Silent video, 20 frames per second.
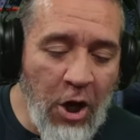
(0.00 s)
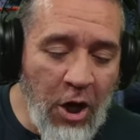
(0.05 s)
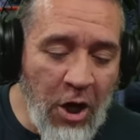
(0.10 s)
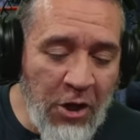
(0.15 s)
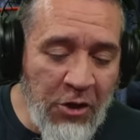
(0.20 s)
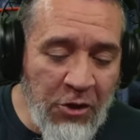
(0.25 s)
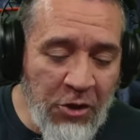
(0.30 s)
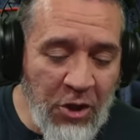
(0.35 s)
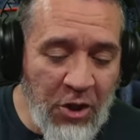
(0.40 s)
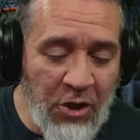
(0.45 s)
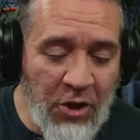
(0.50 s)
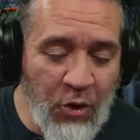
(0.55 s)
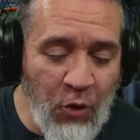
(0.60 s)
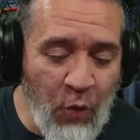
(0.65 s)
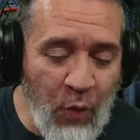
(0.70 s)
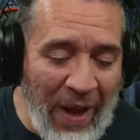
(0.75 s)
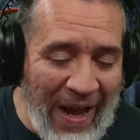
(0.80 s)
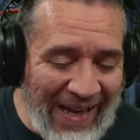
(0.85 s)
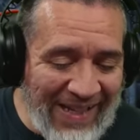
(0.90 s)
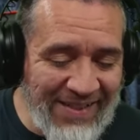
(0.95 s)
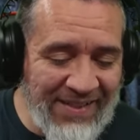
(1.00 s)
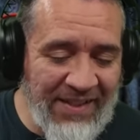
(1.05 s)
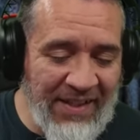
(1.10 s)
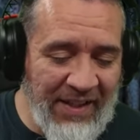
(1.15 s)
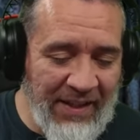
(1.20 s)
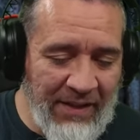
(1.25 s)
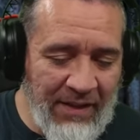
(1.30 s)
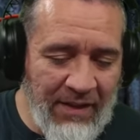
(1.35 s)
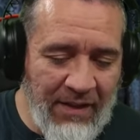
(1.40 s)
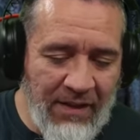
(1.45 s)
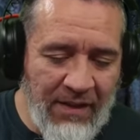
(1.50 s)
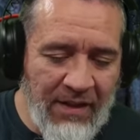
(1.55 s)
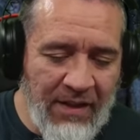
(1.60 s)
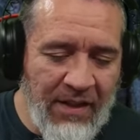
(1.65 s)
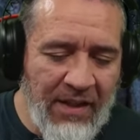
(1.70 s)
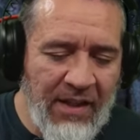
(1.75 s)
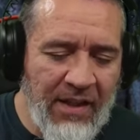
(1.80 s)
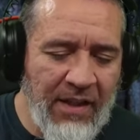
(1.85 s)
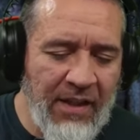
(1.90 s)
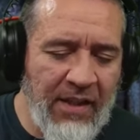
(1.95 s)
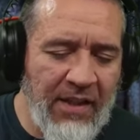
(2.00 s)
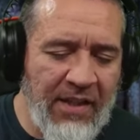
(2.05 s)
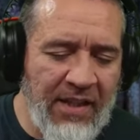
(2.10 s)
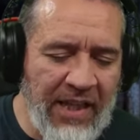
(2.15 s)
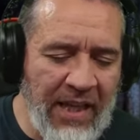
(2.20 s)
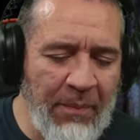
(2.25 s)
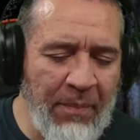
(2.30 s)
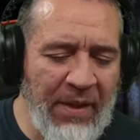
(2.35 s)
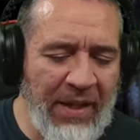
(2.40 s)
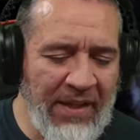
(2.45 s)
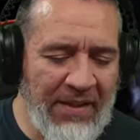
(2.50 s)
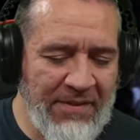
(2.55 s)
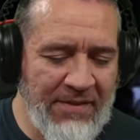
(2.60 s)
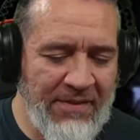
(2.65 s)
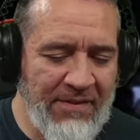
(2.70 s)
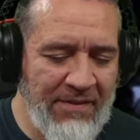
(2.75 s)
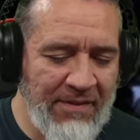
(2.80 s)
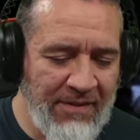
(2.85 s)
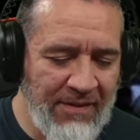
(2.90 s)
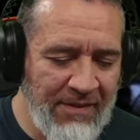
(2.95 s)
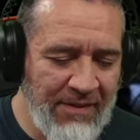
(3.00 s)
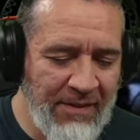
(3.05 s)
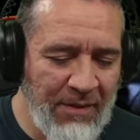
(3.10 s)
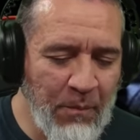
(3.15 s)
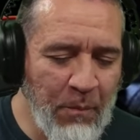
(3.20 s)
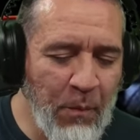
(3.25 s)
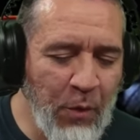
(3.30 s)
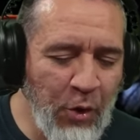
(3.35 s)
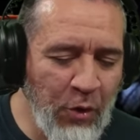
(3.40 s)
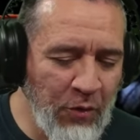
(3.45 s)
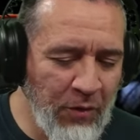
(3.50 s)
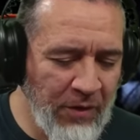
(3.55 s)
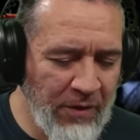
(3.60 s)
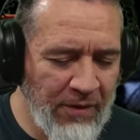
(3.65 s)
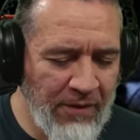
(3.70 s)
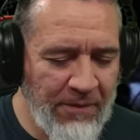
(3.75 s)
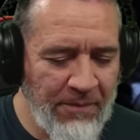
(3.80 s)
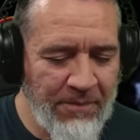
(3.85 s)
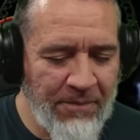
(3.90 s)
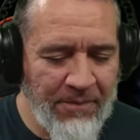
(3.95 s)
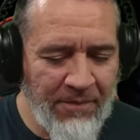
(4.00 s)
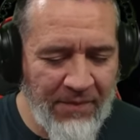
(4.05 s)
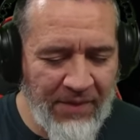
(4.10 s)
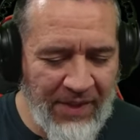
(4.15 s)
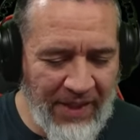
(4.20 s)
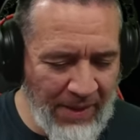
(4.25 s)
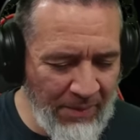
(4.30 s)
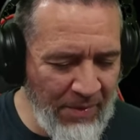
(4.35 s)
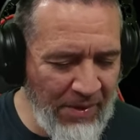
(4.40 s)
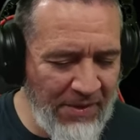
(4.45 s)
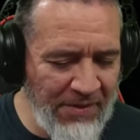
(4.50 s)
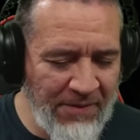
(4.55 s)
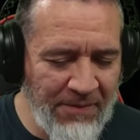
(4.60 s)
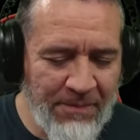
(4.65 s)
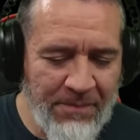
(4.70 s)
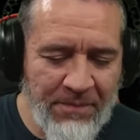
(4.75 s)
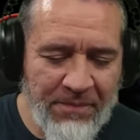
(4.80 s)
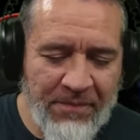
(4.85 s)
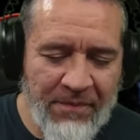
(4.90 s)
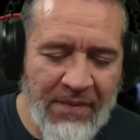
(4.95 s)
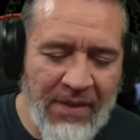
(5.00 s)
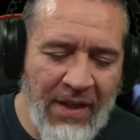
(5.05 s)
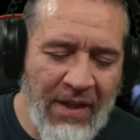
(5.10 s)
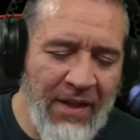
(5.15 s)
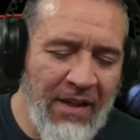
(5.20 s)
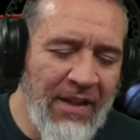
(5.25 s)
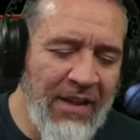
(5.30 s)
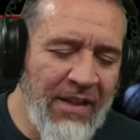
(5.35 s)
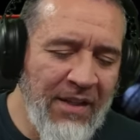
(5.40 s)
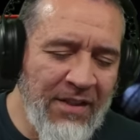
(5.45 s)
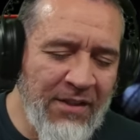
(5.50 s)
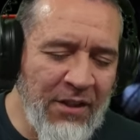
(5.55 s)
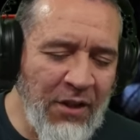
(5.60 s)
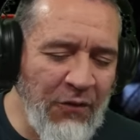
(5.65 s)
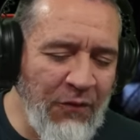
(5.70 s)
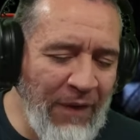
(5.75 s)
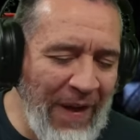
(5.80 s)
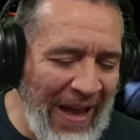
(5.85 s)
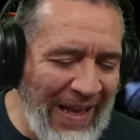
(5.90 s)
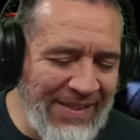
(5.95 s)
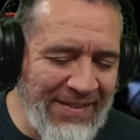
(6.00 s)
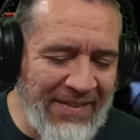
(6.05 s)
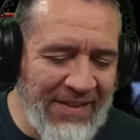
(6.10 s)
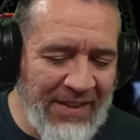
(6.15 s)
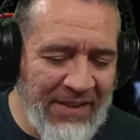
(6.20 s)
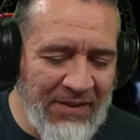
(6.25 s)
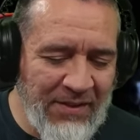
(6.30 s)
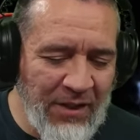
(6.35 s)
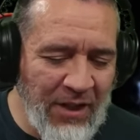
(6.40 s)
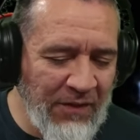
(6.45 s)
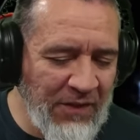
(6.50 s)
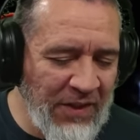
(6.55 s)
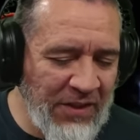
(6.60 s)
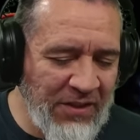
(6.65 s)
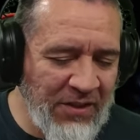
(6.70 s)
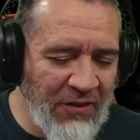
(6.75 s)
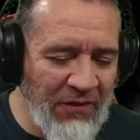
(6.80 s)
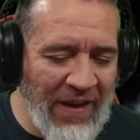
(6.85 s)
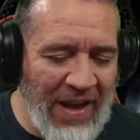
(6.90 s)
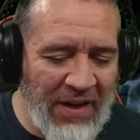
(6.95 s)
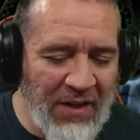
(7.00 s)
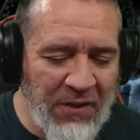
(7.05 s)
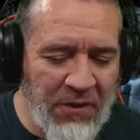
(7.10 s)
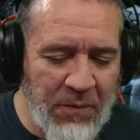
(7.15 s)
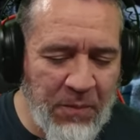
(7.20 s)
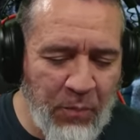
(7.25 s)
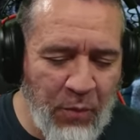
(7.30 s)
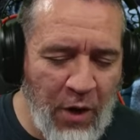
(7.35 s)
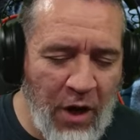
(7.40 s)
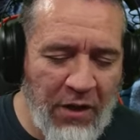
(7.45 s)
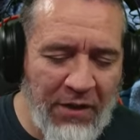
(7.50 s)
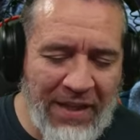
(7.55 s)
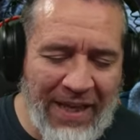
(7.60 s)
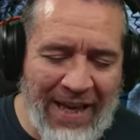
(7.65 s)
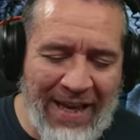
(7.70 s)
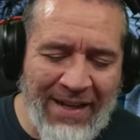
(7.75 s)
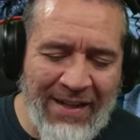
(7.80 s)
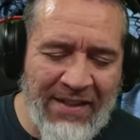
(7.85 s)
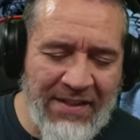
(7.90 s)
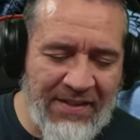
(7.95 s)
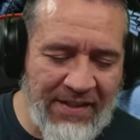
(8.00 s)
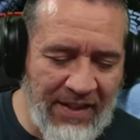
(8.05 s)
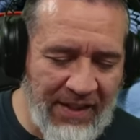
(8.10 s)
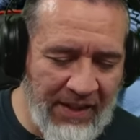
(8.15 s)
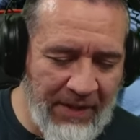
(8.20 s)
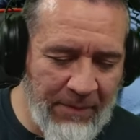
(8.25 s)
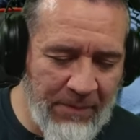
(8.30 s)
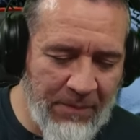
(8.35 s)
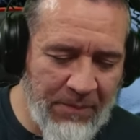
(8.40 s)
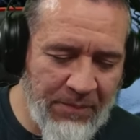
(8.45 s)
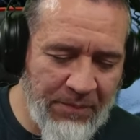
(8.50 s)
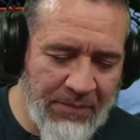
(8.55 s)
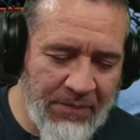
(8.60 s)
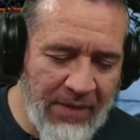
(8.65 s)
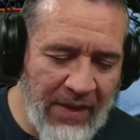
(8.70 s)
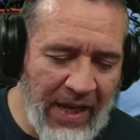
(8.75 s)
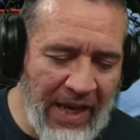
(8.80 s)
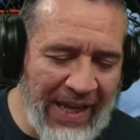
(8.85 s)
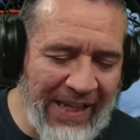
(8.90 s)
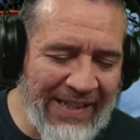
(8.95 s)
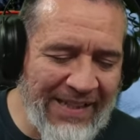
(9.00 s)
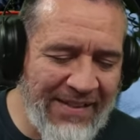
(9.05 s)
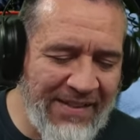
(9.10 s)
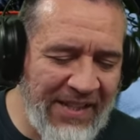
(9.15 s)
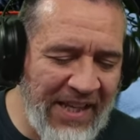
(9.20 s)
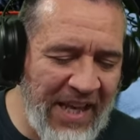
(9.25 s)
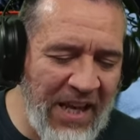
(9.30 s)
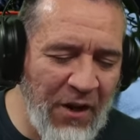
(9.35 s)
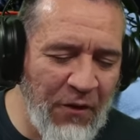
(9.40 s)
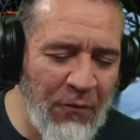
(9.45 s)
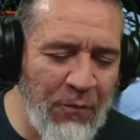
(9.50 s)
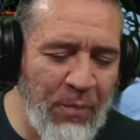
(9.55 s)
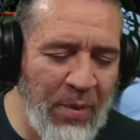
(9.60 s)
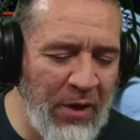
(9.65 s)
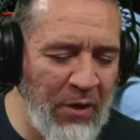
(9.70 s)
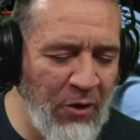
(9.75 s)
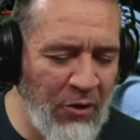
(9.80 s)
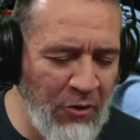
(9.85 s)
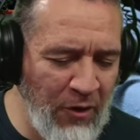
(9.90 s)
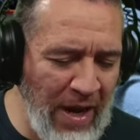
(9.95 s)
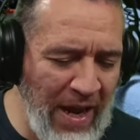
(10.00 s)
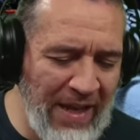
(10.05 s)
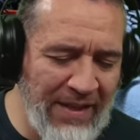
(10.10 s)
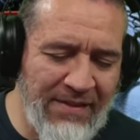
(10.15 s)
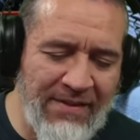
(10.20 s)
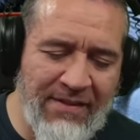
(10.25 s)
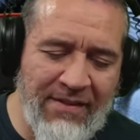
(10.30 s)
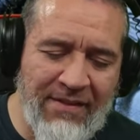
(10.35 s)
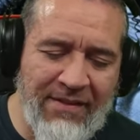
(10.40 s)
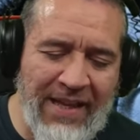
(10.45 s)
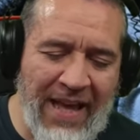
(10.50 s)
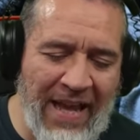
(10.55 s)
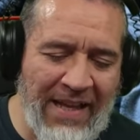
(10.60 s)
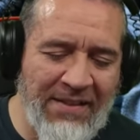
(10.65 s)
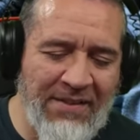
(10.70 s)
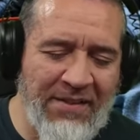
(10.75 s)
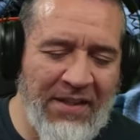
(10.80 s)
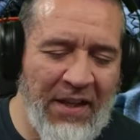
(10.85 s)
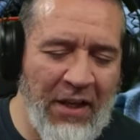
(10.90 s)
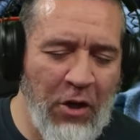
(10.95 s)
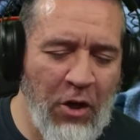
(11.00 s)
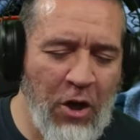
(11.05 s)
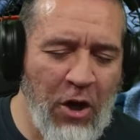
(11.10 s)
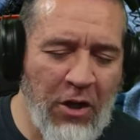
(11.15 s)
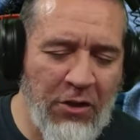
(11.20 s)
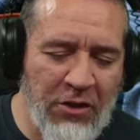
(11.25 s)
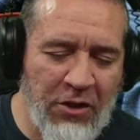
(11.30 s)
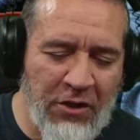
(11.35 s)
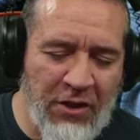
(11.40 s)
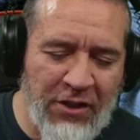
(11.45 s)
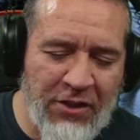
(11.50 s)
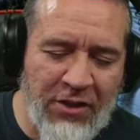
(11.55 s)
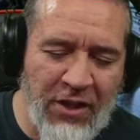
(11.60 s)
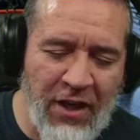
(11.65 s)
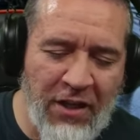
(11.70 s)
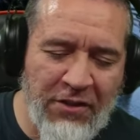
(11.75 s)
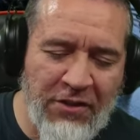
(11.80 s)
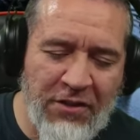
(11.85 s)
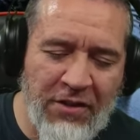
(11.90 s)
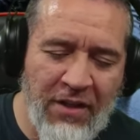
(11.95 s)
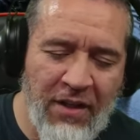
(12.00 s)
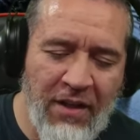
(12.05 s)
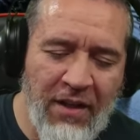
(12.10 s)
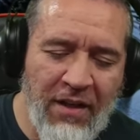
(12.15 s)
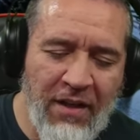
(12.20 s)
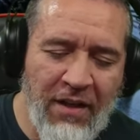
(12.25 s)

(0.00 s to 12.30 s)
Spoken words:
Under the waxing gibbous moon, gibbous, the vastness of the savannah sprawled endlessly, a sea of brittle grass dancing under the touch